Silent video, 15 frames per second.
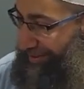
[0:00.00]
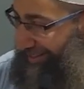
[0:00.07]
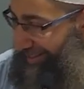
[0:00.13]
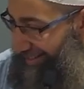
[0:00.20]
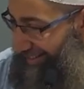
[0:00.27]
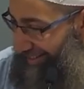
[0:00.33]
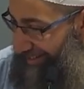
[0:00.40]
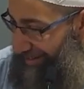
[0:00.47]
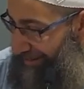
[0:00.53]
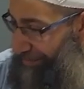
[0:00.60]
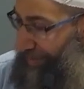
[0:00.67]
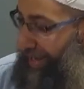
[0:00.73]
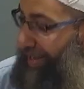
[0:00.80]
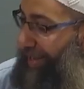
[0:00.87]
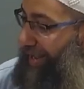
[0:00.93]
Like
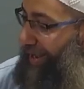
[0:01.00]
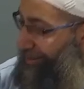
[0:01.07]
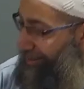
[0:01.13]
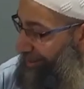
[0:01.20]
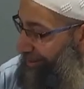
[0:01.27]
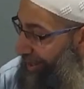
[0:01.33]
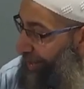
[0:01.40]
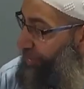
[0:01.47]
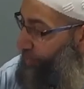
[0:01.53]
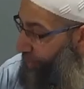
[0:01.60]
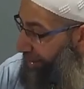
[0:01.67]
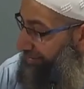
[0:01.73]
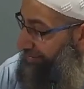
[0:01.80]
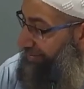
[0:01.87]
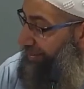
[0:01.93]
Allah
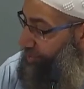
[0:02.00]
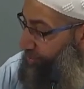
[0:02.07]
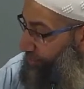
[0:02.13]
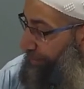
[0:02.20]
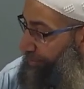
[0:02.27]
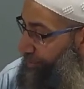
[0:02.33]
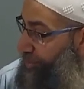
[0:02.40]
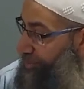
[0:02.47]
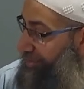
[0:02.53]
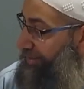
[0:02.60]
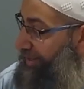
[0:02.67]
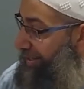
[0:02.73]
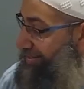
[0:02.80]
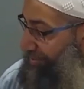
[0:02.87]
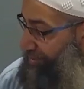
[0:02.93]
wanted to
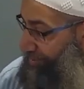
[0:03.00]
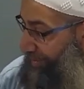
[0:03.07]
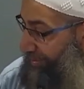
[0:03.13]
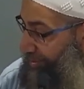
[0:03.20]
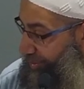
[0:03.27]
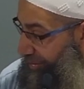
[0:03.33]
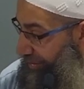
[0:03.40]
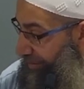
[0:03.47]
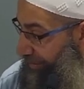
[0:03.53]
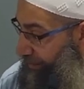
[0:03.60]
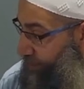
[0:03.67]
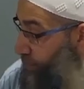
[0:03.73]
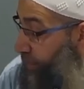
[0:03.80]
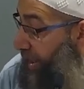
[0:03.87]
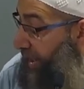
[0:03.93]
immortalize their mention.
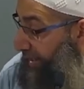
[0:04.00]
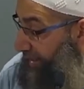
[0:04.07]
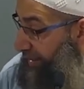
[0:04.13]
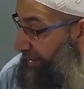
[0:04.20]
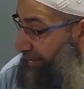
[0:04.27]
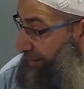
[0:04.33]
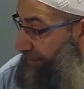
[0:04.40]
Why?